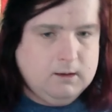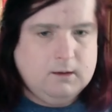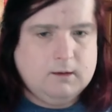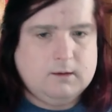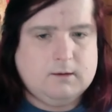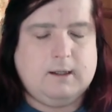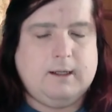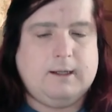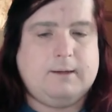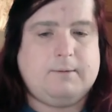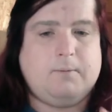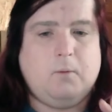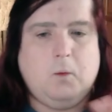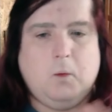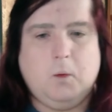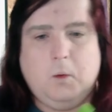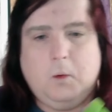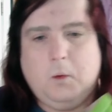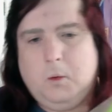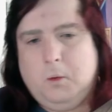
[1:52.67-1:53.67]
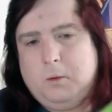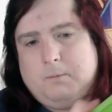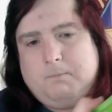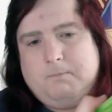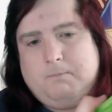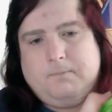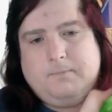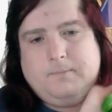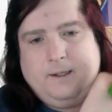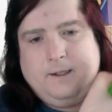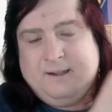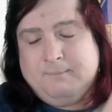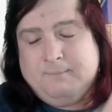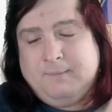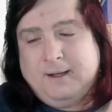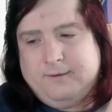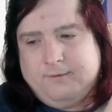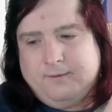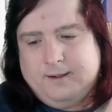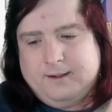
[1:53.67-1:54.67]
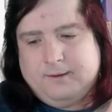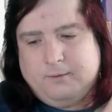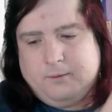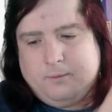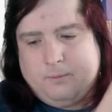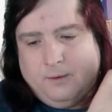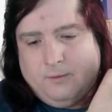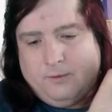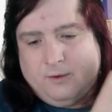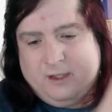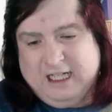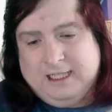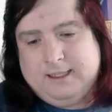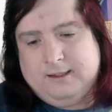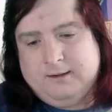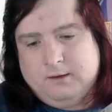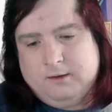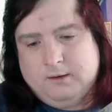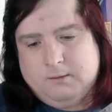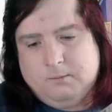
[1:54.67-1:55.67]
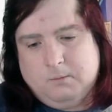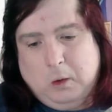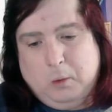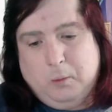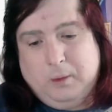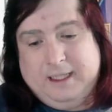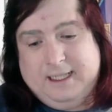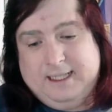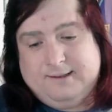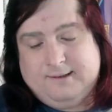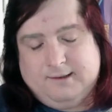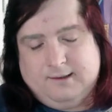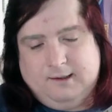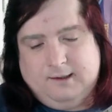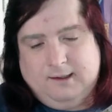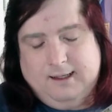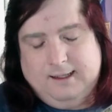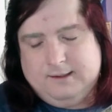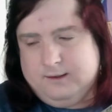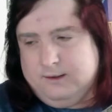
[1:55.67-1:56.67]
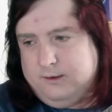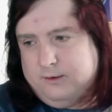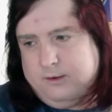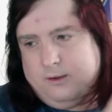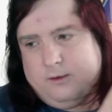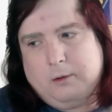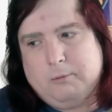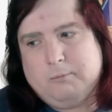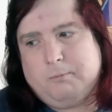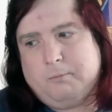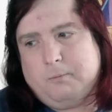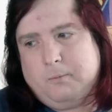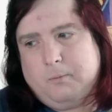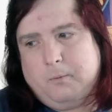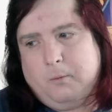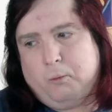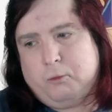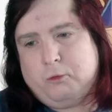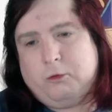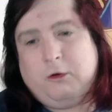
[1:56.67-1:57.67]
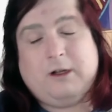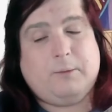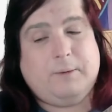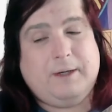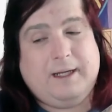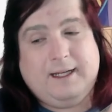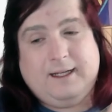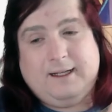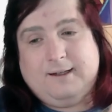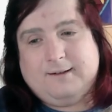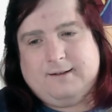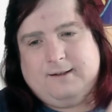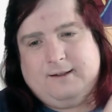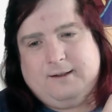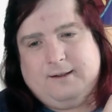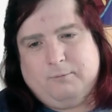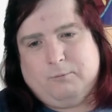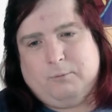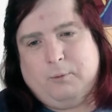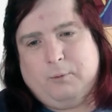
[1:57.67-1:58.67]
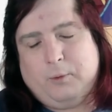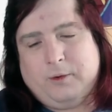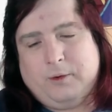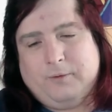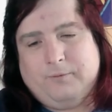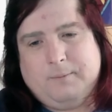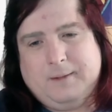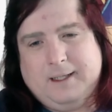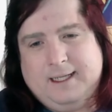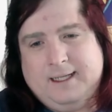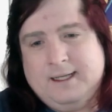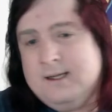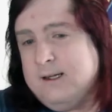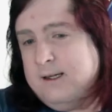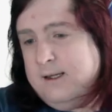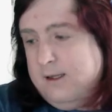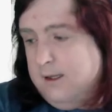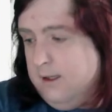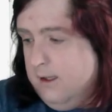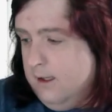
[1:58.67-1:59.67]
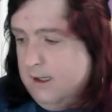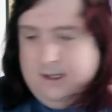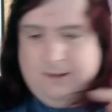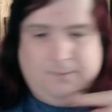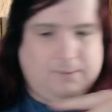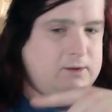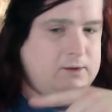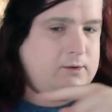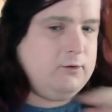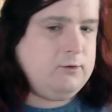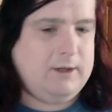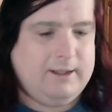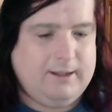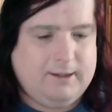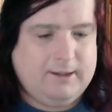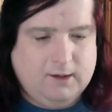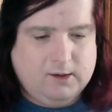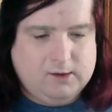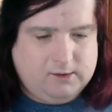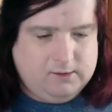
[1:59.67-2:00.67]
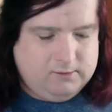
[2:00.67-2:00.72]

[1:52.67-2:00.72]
So this all this money from this has been selling my Wii's collection because I don't tried the Wii and it wasn't for me and a bunch of training cards.